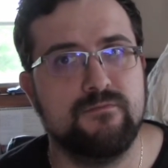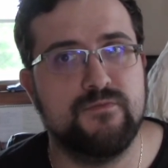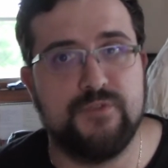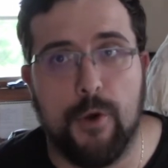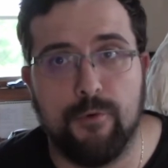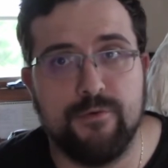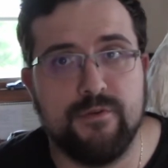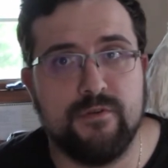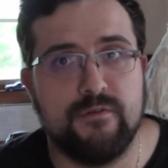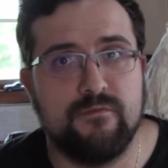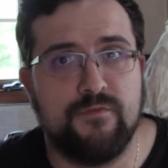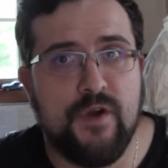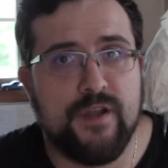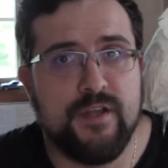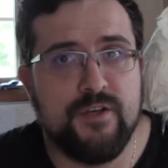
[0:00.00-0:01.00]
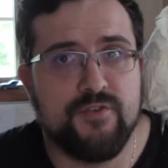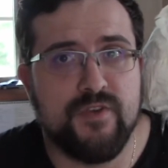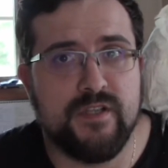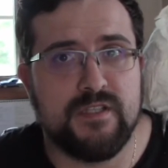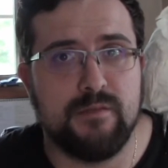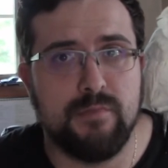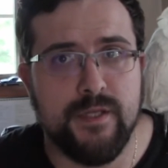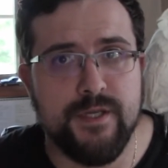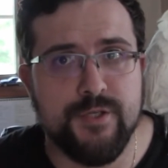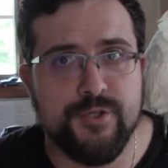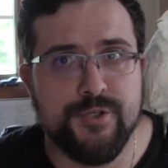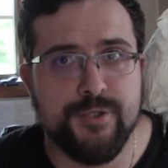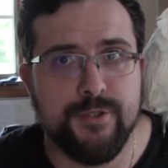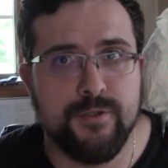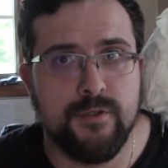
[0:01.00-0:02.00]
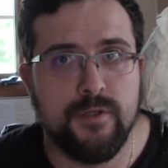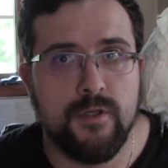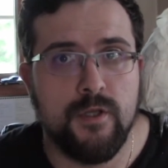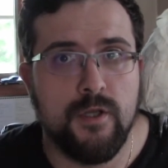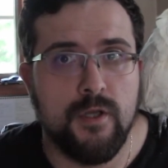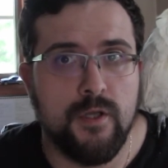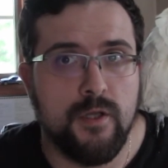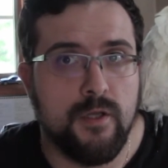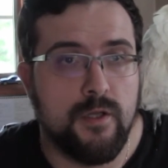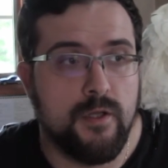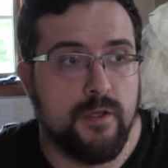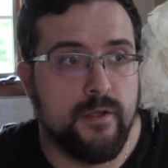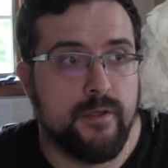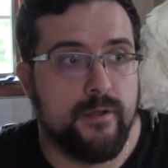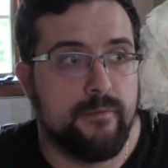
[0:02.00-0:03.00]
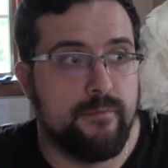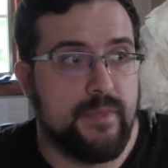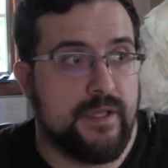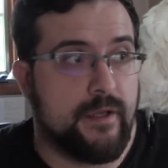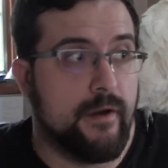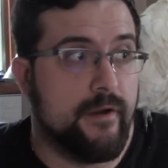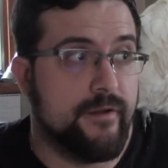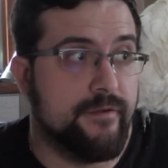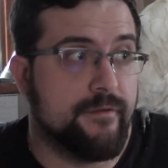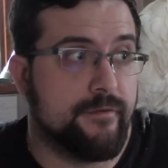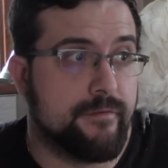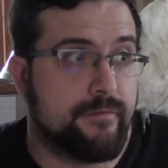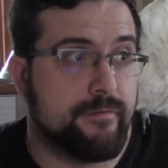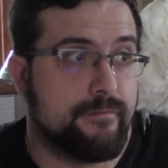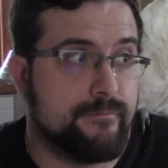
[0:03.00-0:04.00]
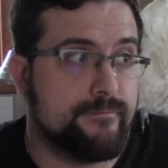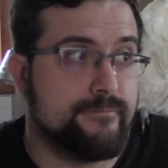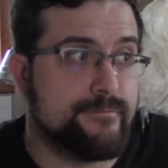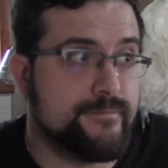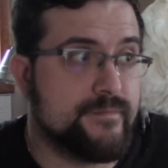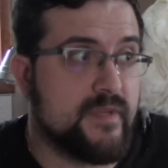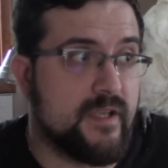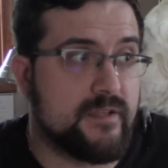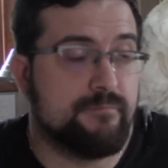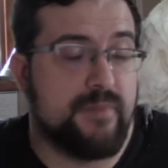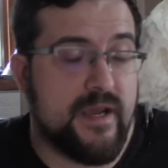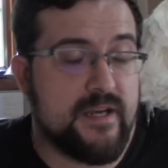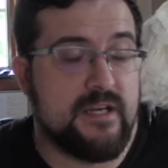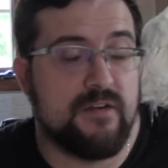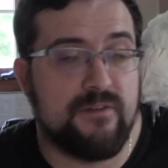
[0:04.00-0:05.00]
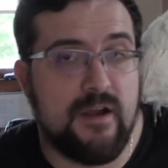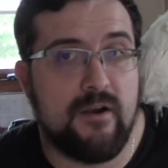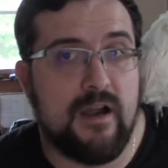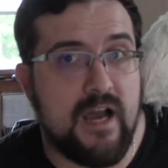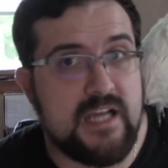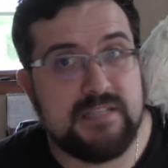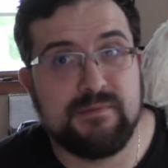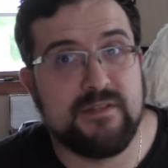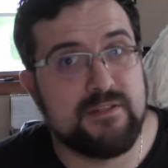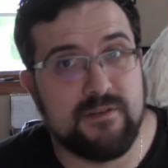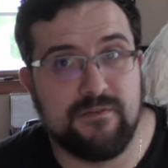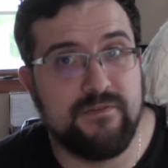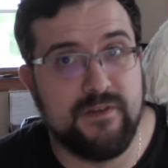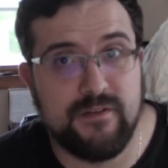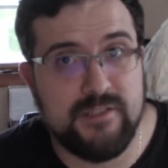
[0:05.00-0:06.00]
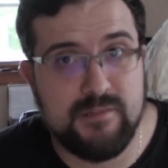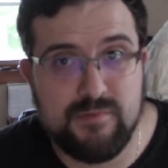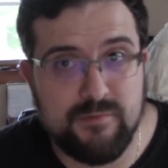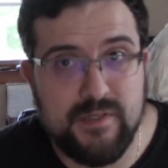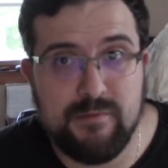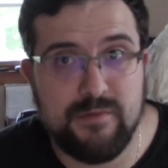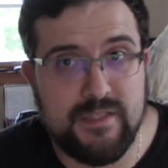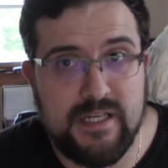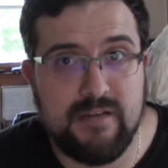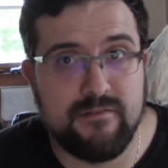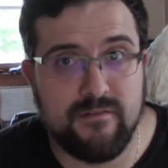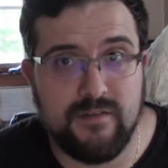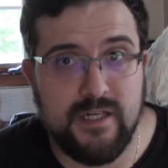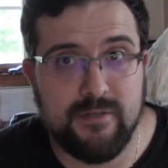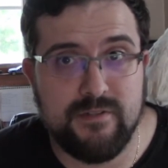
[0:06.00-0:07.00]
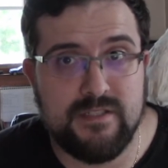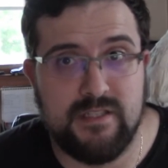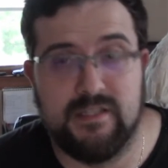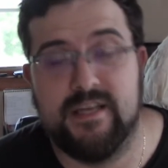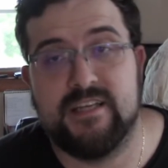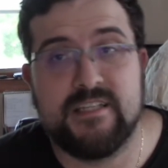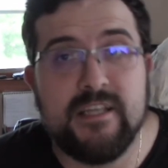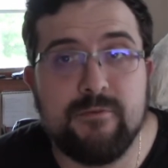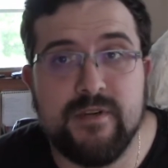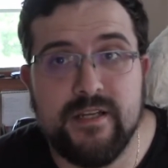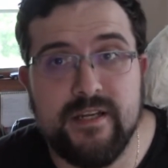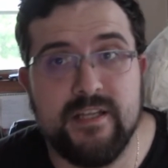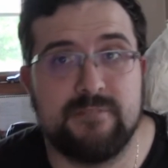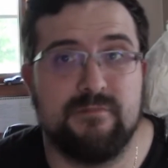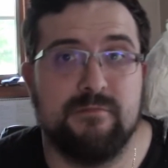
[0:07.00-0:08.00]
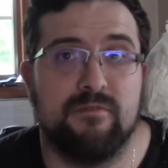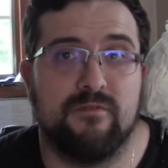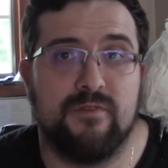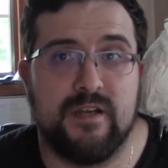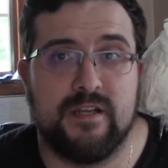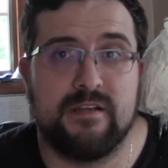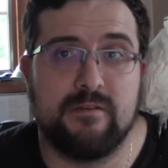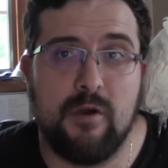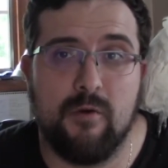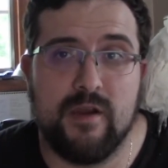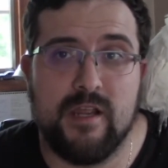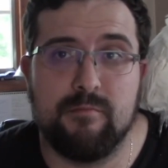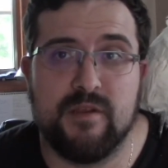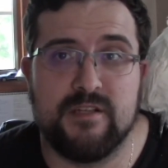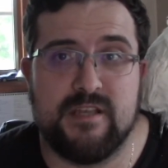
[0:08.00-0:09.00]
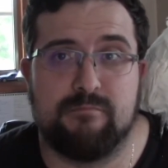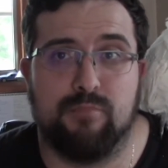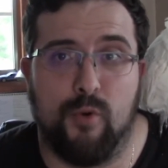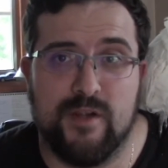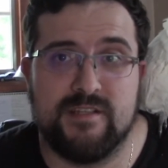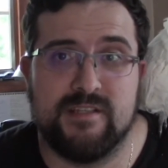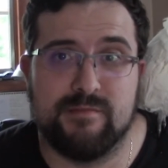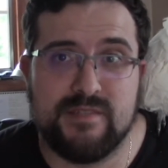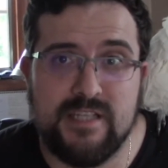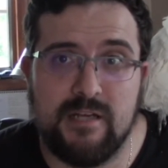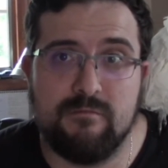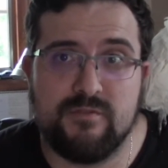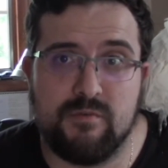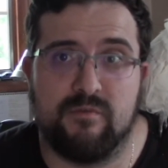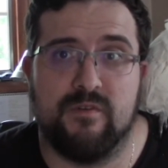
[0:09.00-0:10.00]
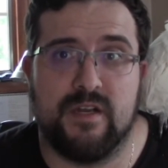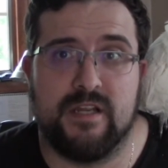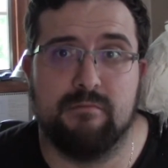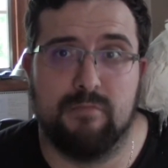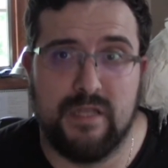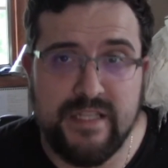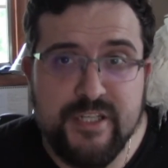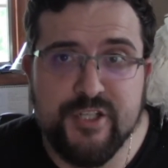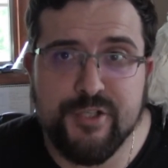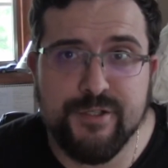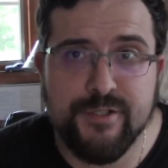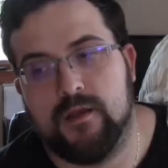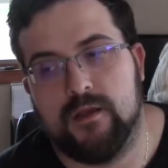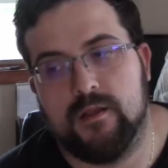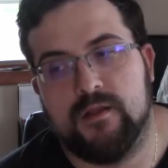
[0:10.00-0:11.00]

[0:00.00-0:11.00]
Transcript: Don't fucking drink the bleach because it's bad enough our hospitals are filled up with people that have the virus. The last thing we need is people fucking going in because they poison themselves with fucking bleach.